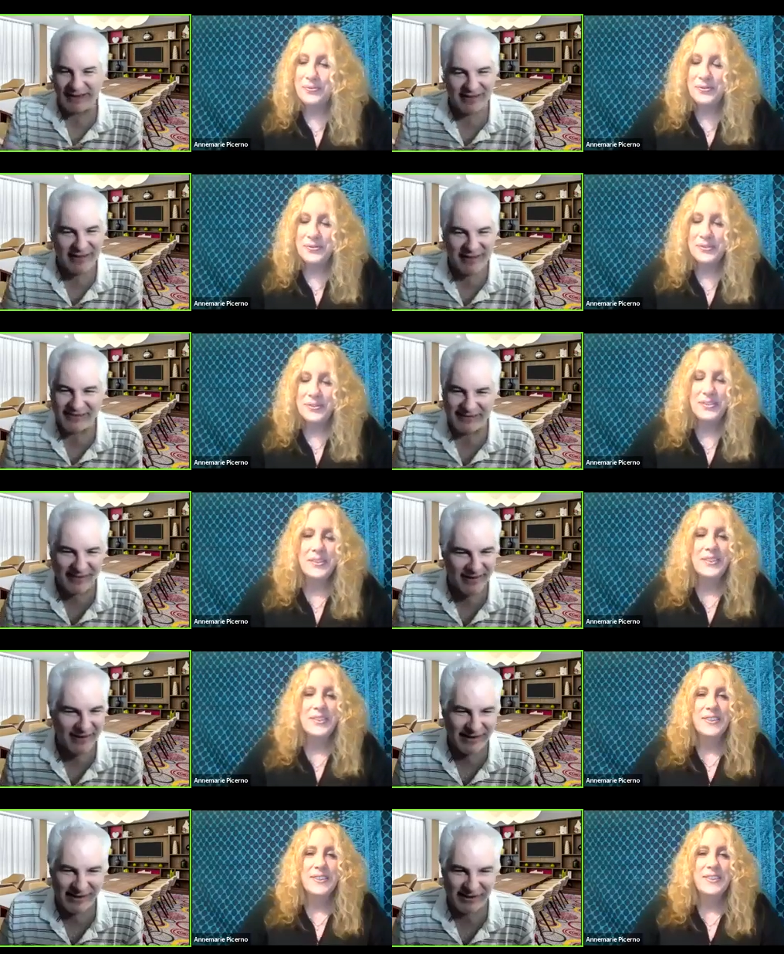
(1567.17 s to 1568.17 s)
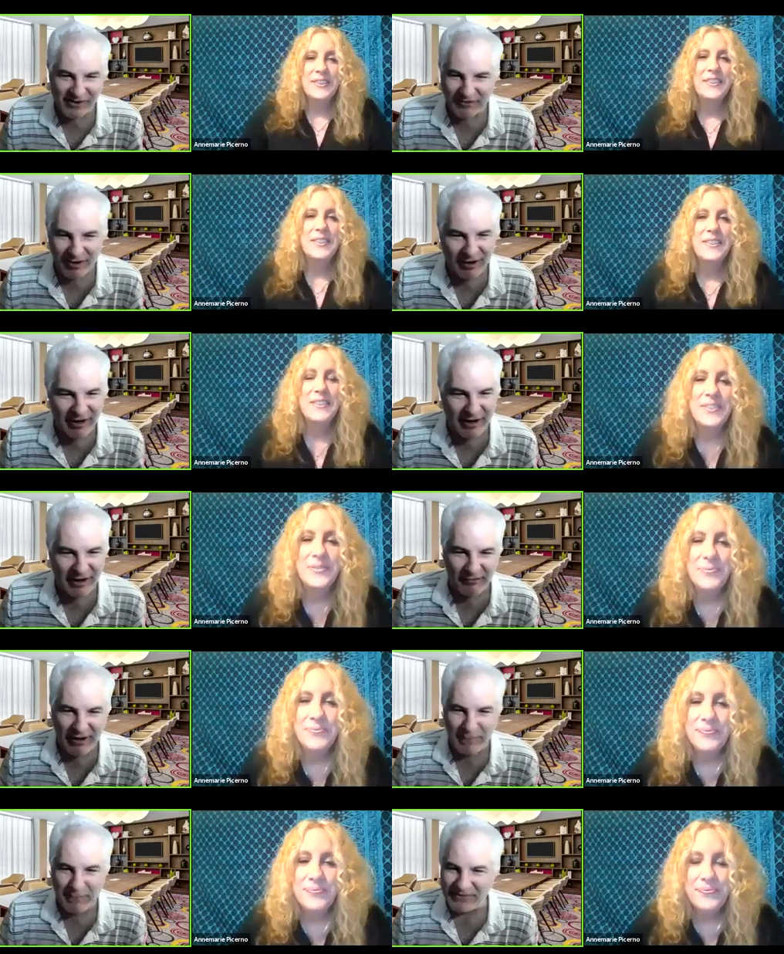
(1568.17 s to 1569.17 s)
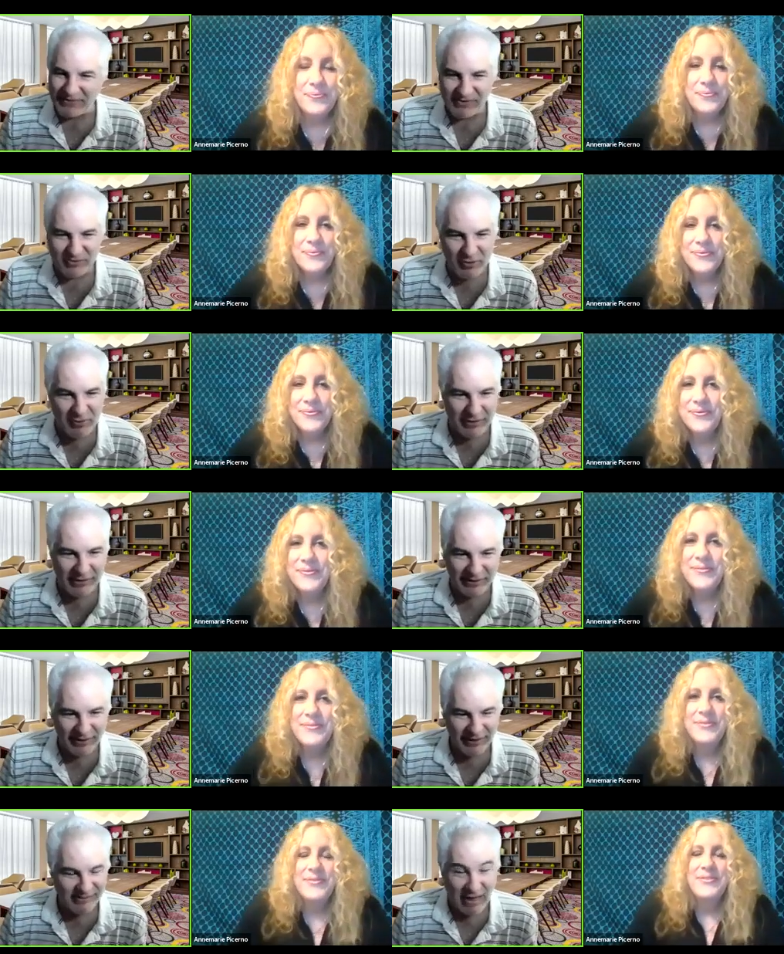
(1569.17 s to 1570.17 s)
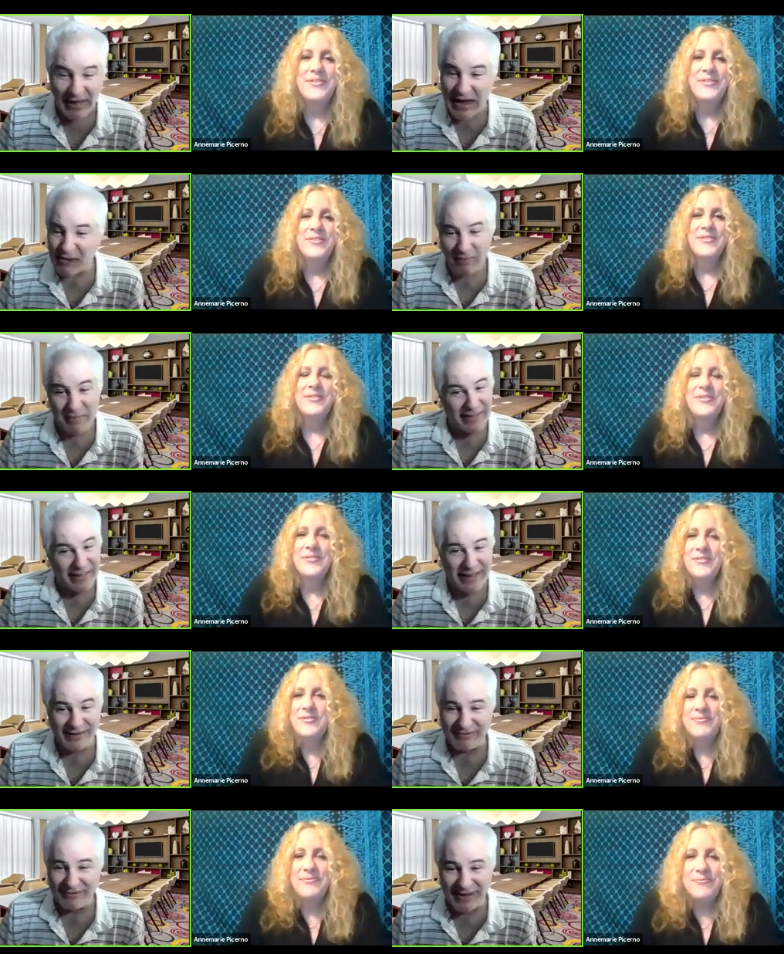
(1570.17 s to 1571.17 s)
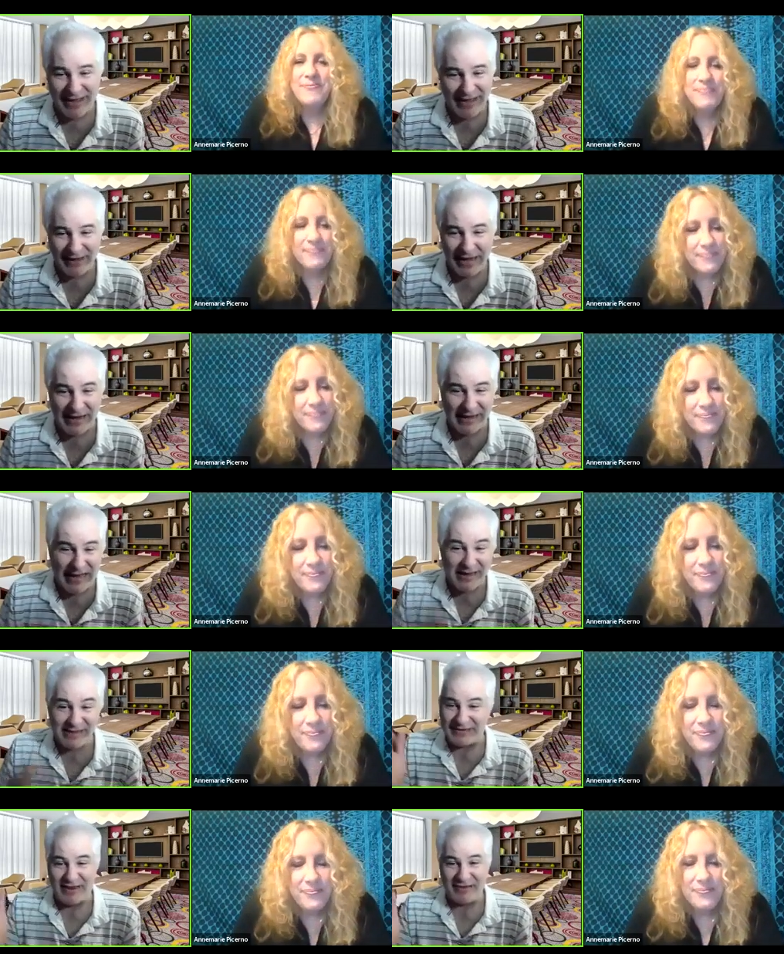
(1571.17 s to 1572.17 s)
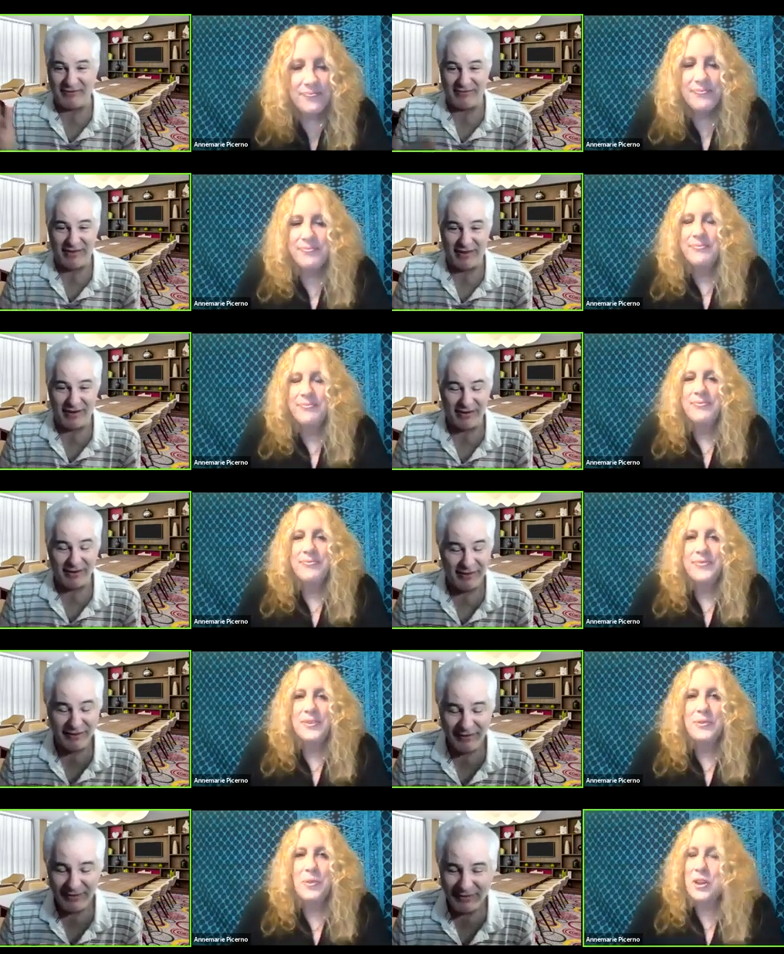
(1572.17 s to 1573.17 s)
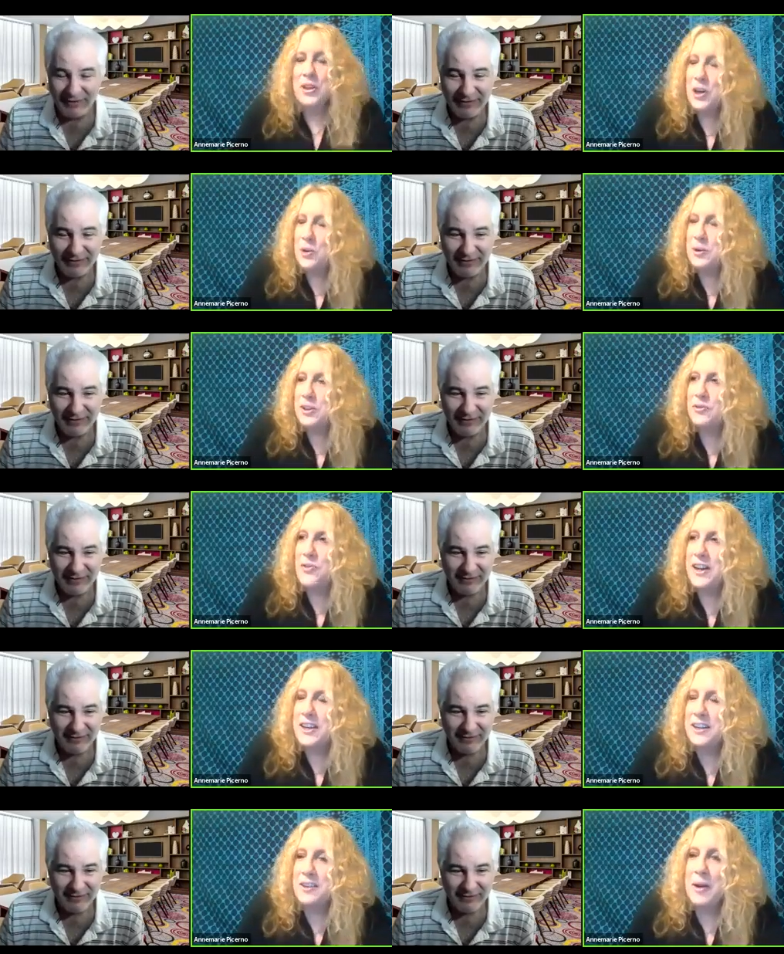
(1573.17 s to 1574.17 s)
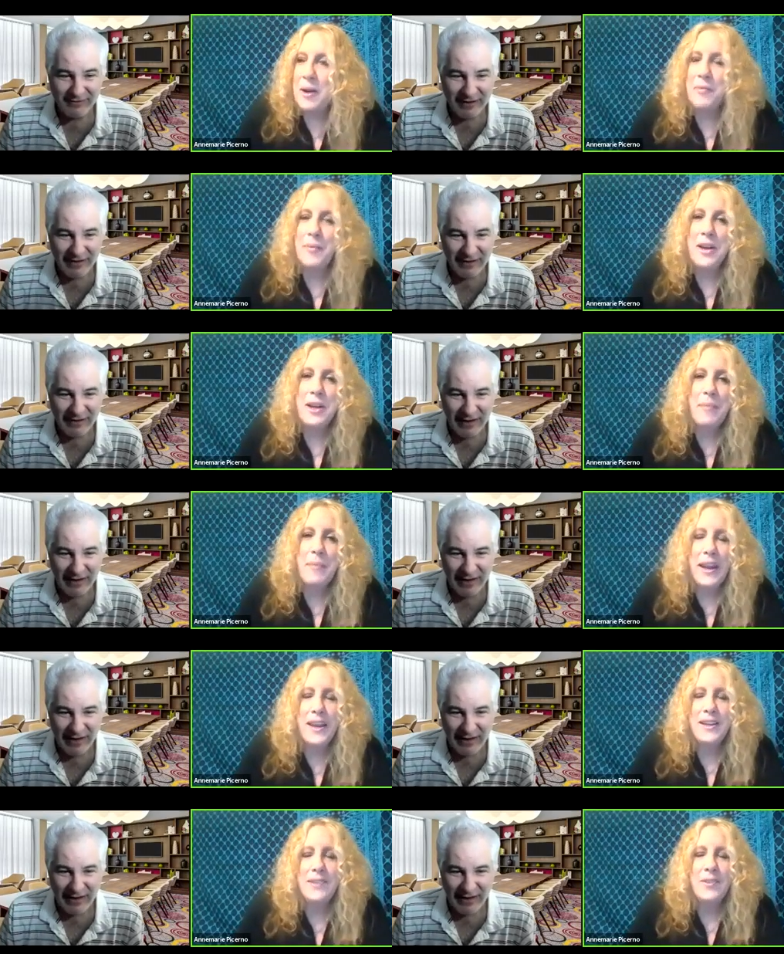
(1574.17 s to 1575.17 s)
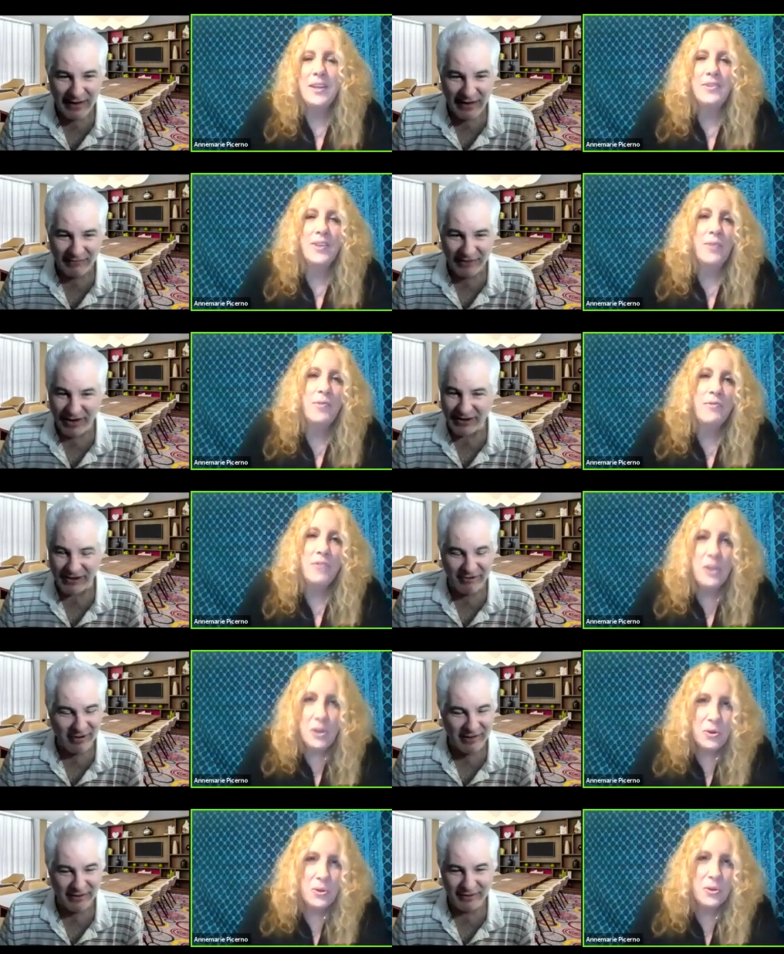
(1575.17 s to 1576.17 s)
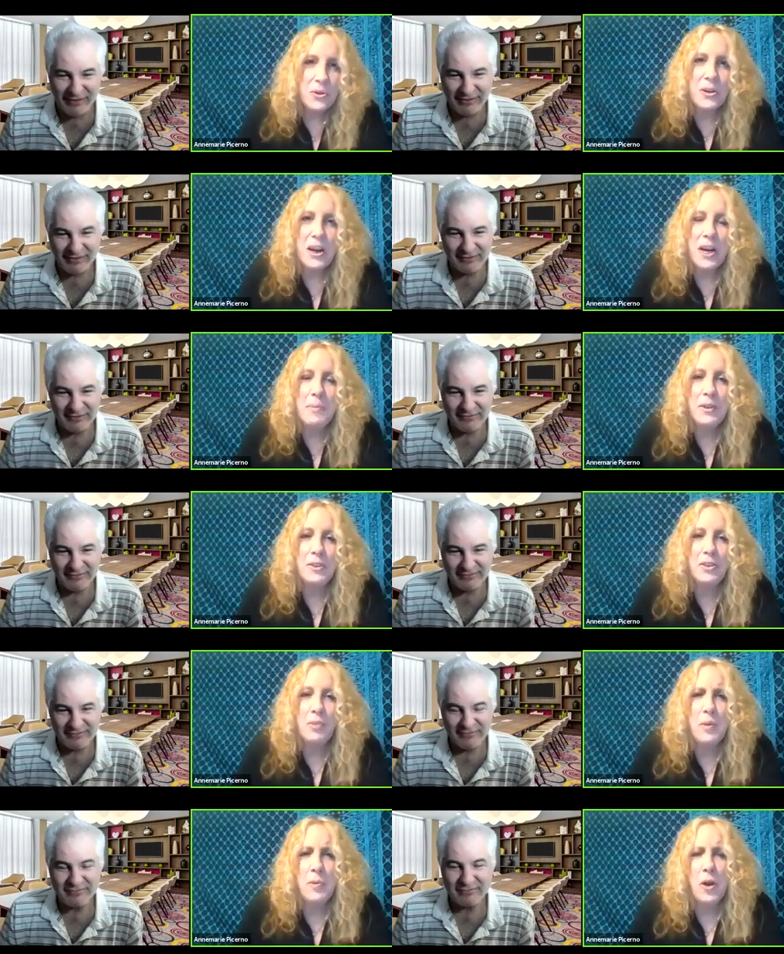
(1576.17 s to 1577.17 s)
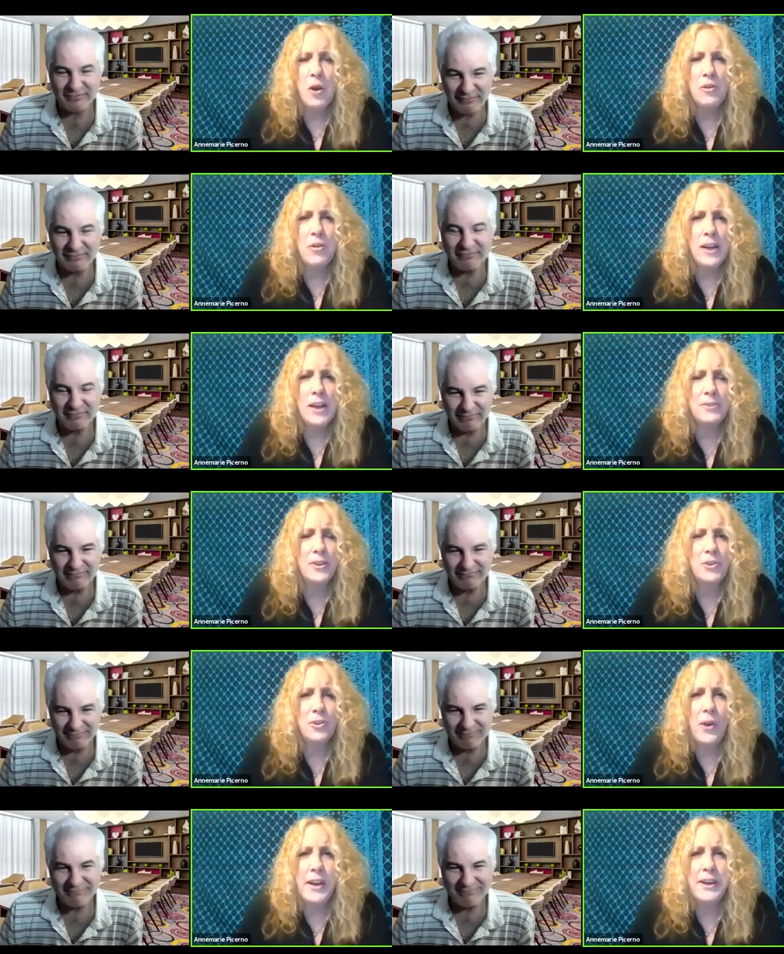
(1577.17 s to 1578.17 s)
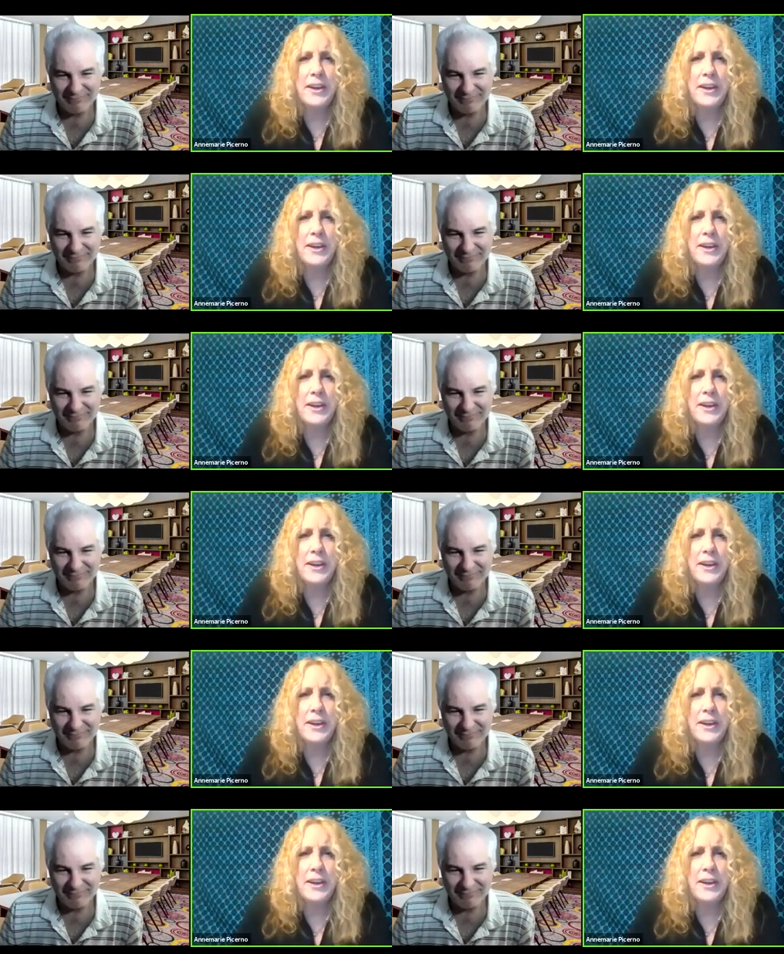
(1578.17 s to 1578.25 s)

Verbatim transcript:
Speaker 1: the things done, and you are a great businesswoman because a lot of women can't do that. A lot of guys can't do that.
Speaker 2: Well, you know what's funny about money Pain, even in some reviews or comments, is people, oh, you have got such great